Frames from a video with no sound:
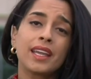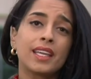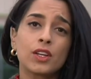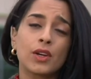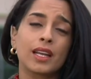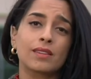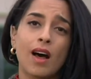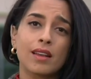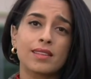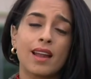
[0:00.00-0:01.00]
Here at
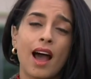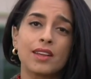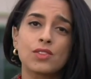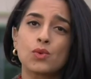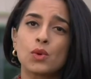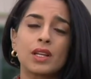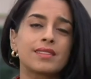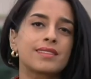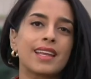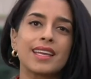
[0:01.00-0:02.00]
Clawson High School, a
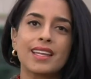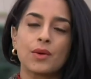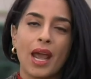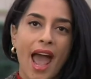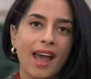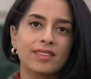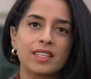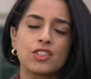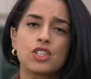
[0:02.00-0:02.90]
standout athlete.